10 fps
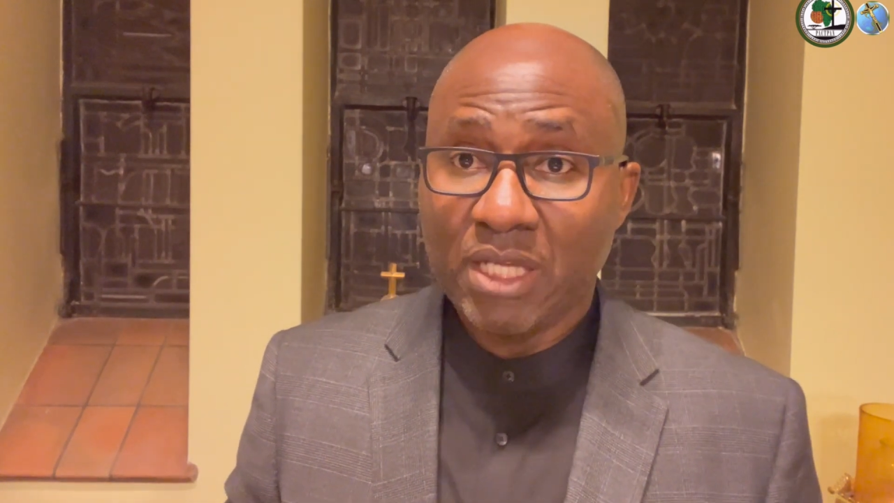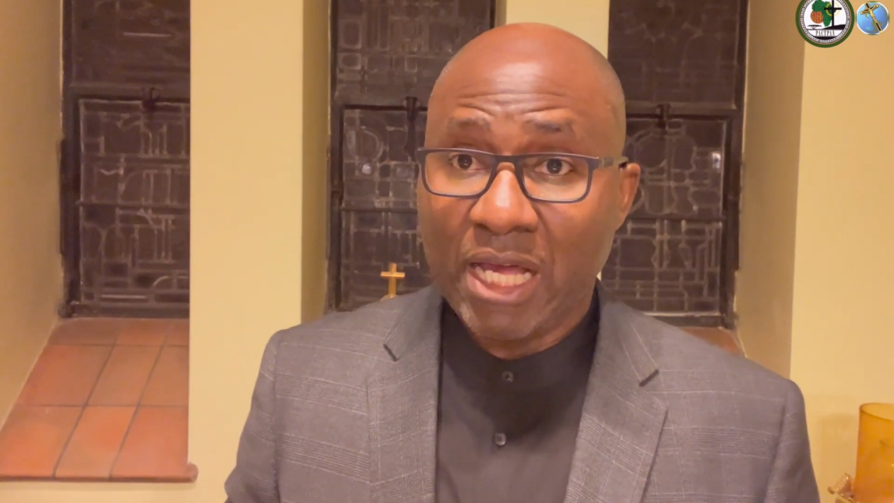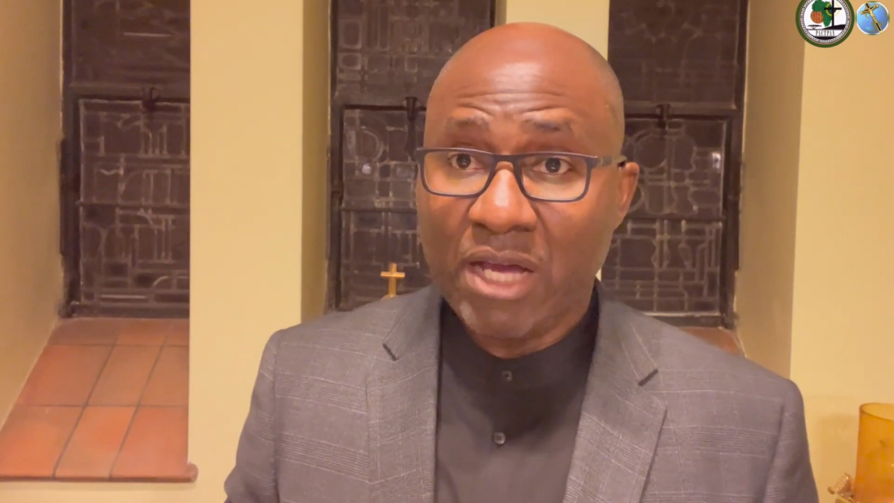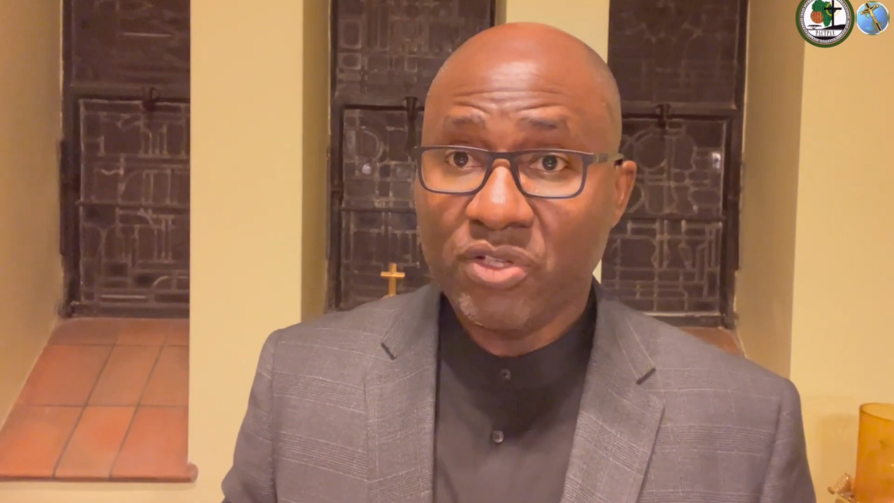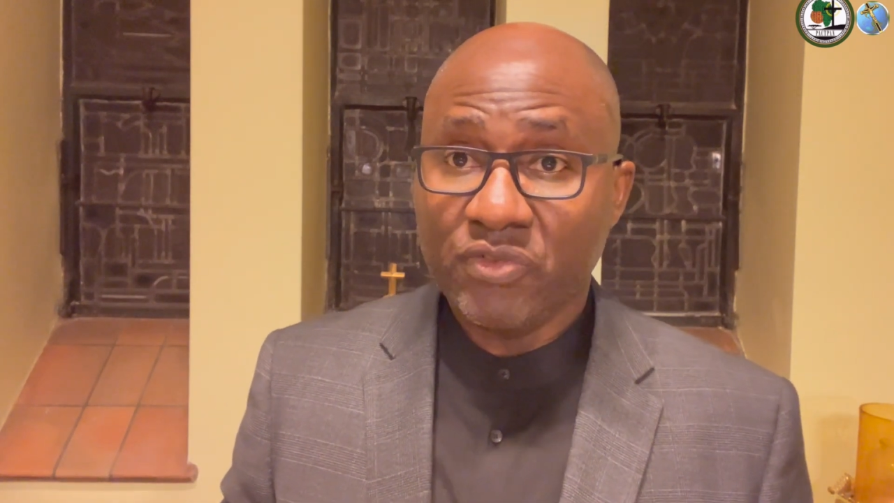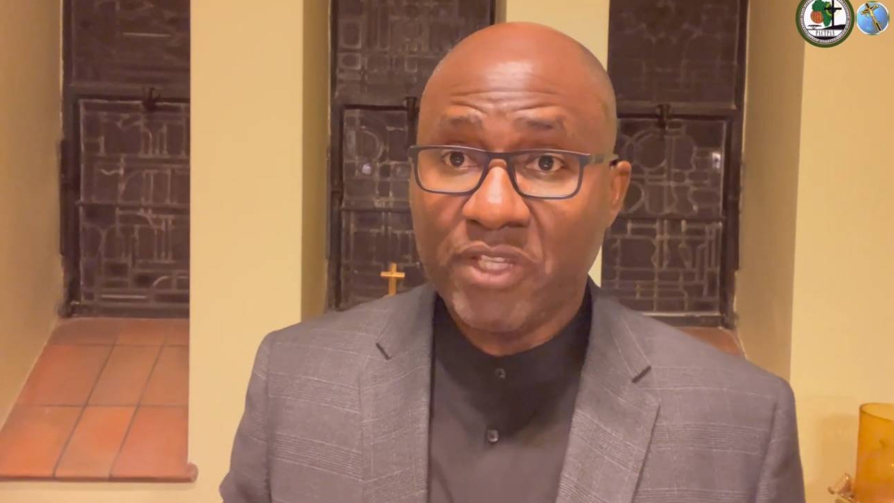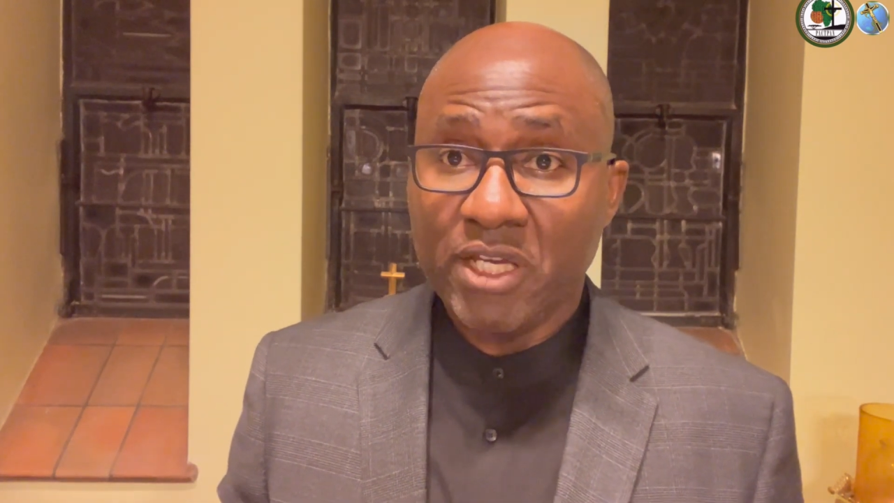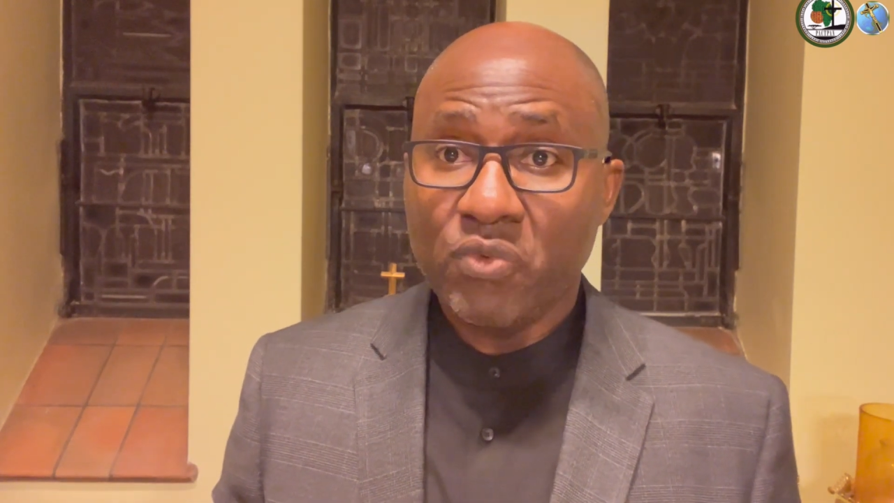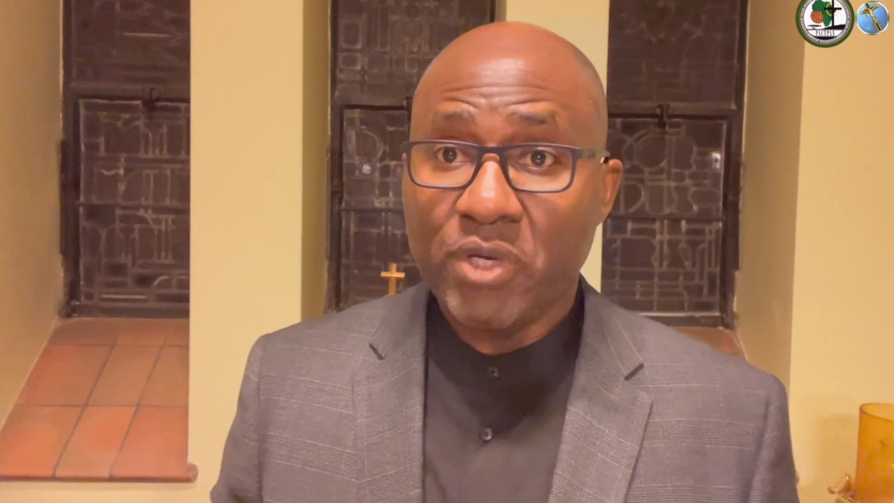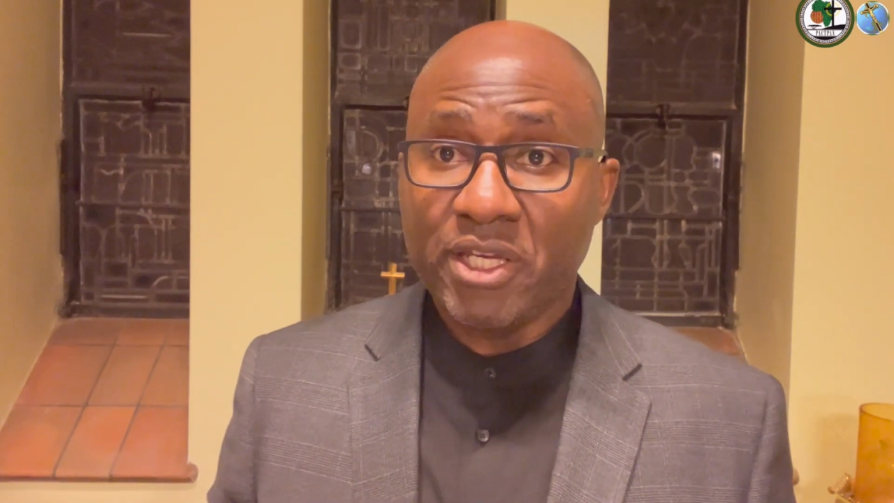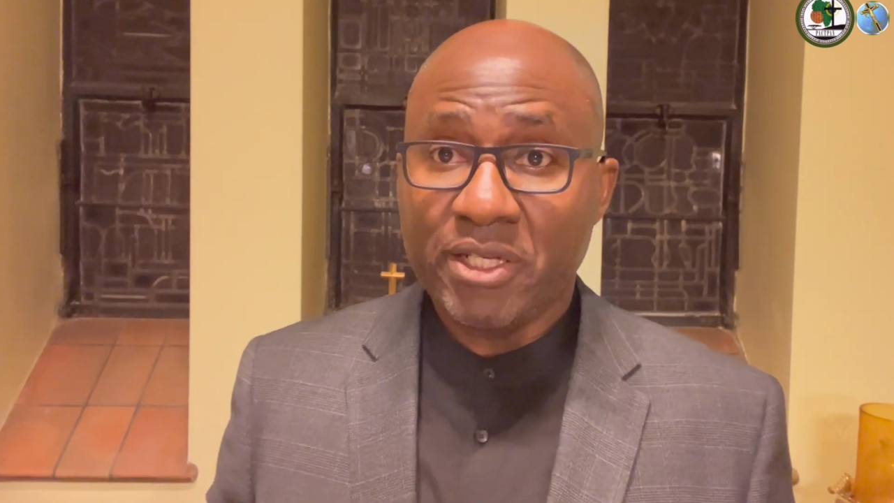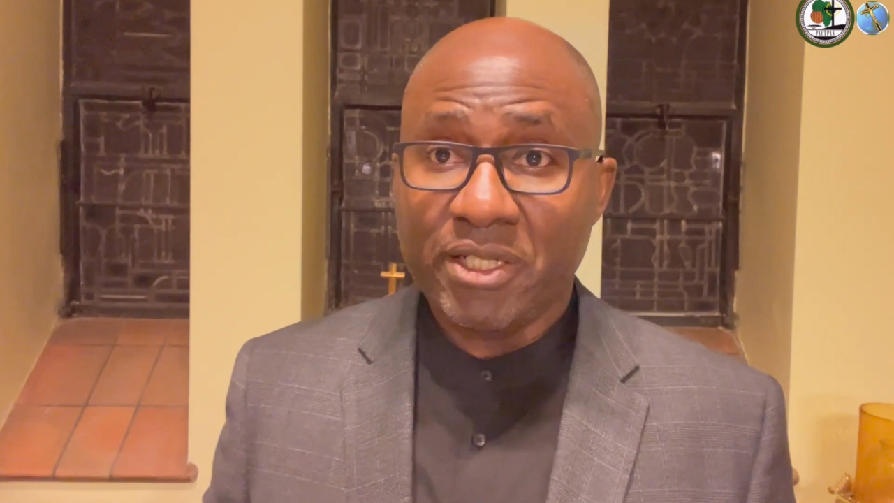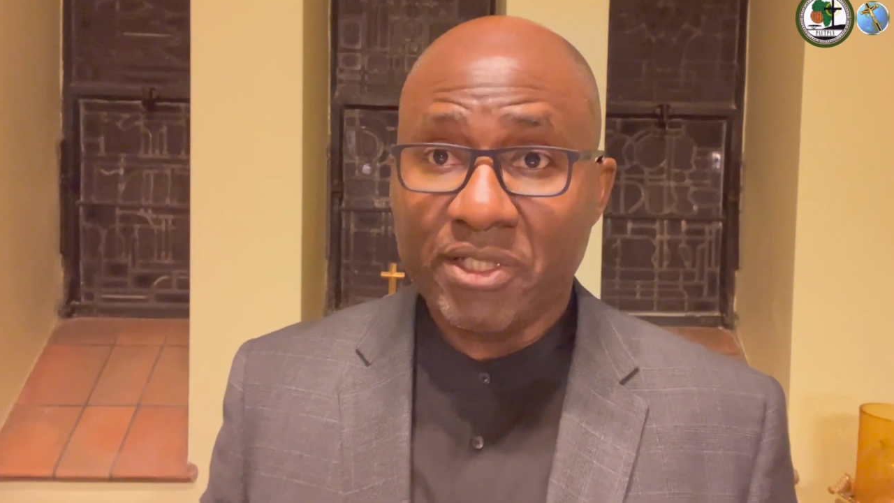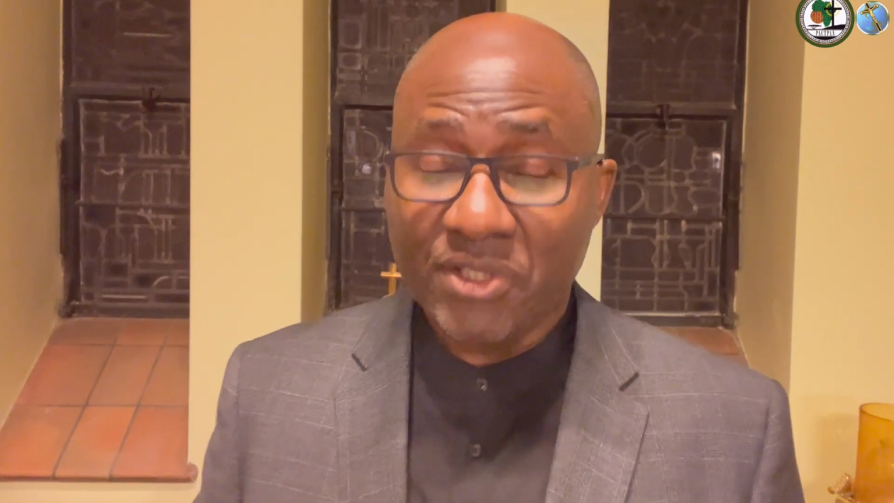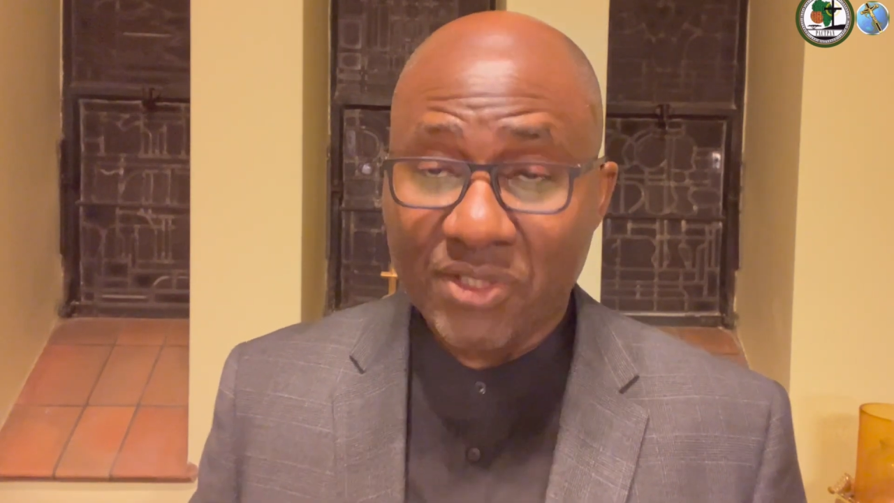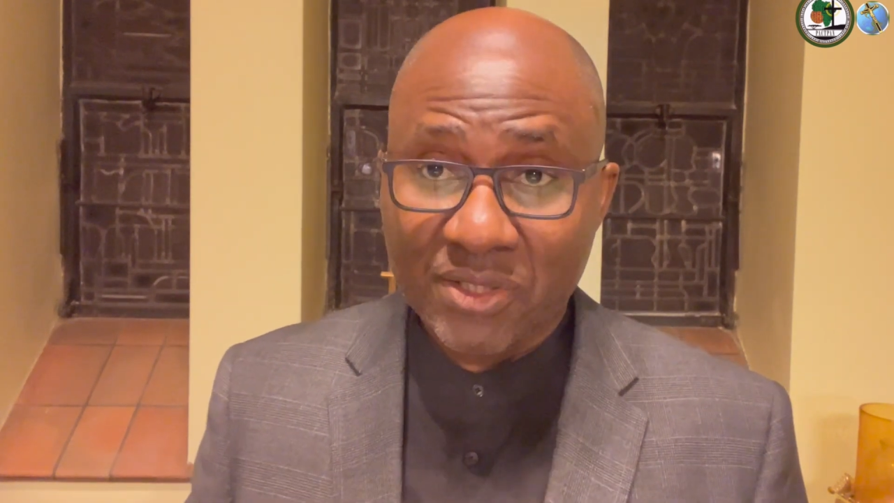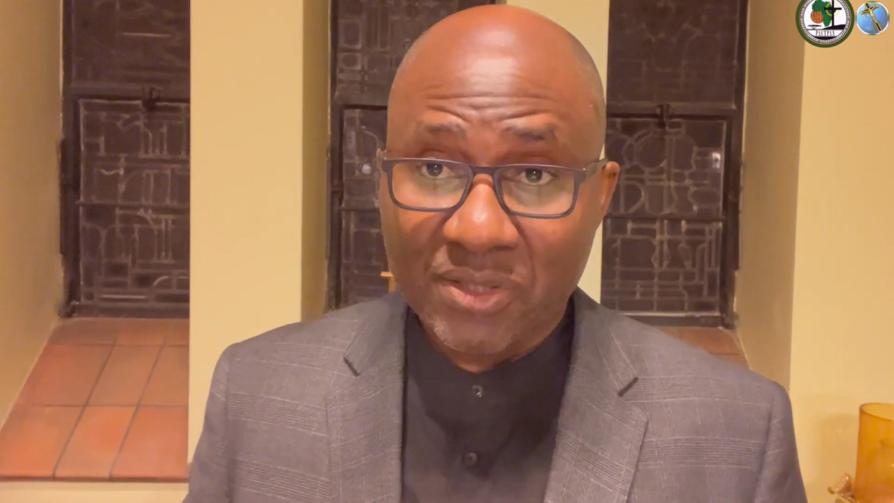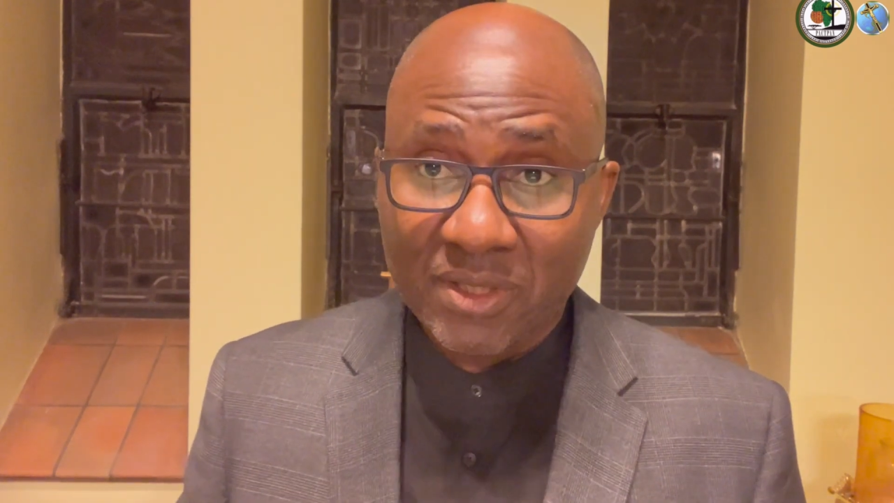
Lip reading: out of their wickedness,